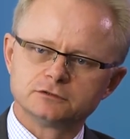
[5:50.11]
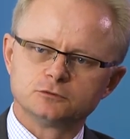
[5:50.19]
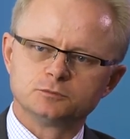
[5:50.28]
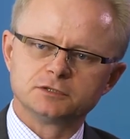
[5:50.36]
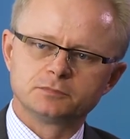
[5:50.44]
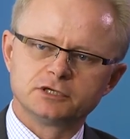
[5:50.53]
It
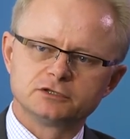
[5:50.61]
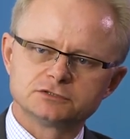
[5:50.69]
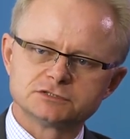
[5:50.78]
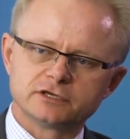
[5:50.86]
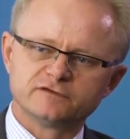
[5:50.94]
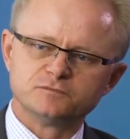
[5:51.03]
would be better
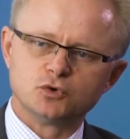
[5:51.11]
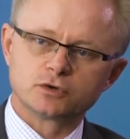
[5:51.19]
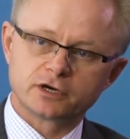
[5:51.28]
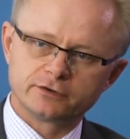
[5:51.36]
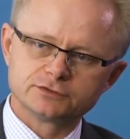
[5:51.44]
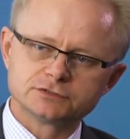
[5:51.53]
to have more
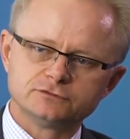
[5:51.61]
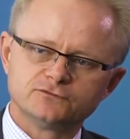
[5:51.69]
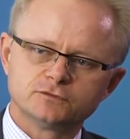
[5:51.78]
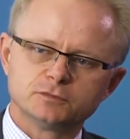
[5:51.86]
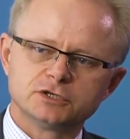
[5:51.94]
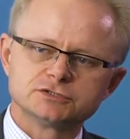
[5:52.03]
current
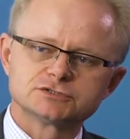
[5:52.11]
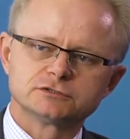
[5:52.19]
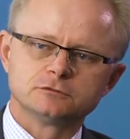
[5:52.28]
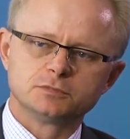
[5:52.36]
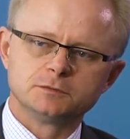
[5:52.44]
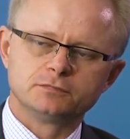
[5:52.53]

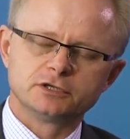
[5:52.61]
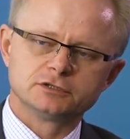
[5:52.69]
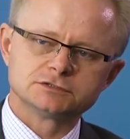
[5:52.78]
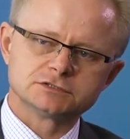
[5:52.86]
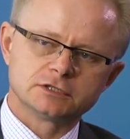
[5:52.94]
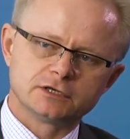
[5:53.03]
information, it would be
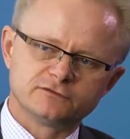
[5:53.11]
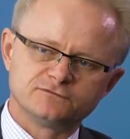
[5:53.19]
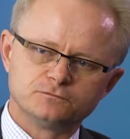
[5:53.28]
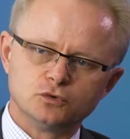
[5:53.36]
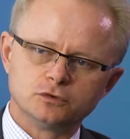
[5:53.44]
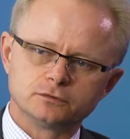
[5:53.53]
better to
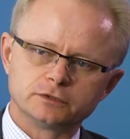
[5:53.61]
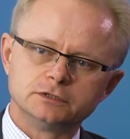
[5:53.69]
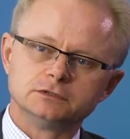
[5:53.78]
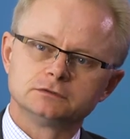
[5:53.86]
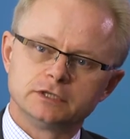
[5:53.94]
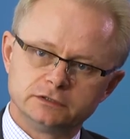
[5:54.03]
have more
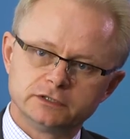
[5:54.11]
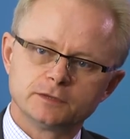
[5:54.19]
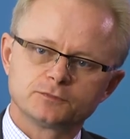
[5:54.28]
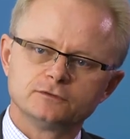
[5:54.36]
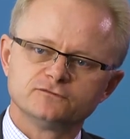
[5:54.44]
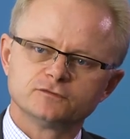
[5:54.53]
in, in
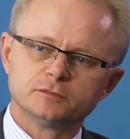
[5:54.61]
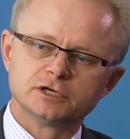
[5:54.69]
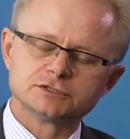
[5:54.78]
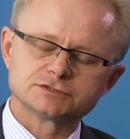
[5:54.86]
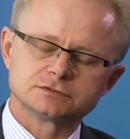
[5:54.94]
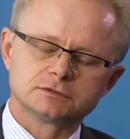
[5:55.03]
depth
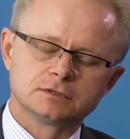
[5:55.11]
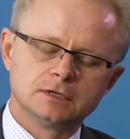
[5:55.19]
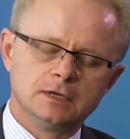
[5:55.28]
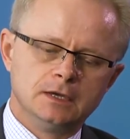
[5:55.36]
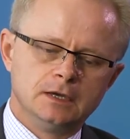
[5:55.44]
information.